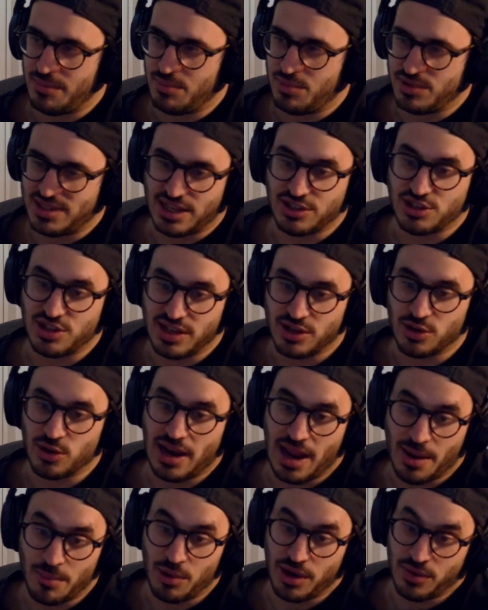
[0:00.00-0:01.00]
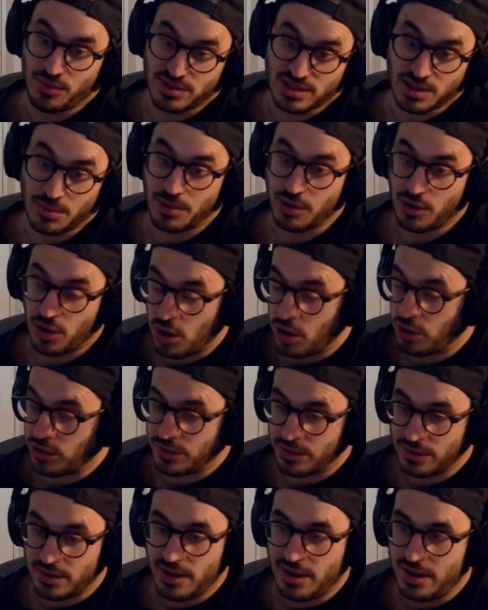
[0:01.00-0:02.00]
potentially collaborate with someone
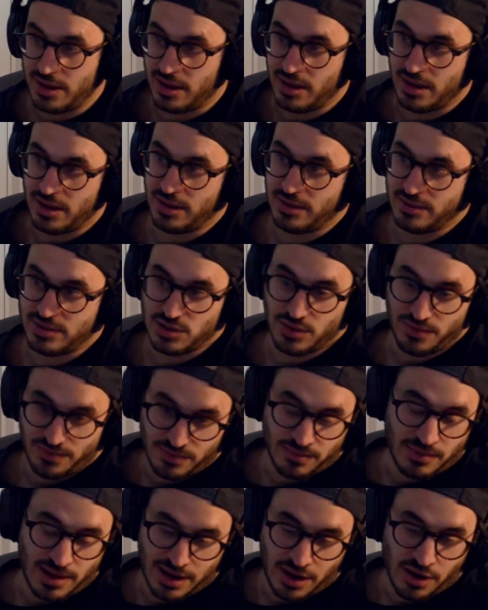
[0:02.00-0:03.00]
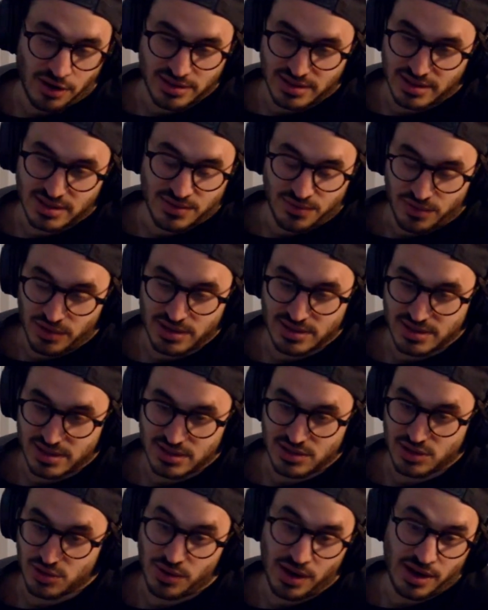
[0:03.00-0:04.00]
on, so an artist, for
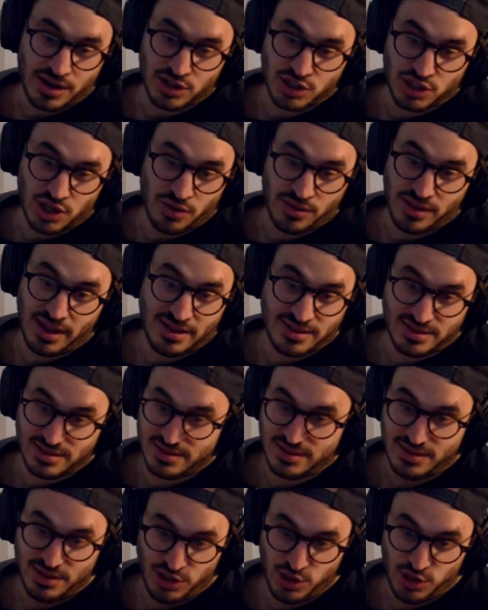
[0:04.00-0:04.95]
instance, to create a show that is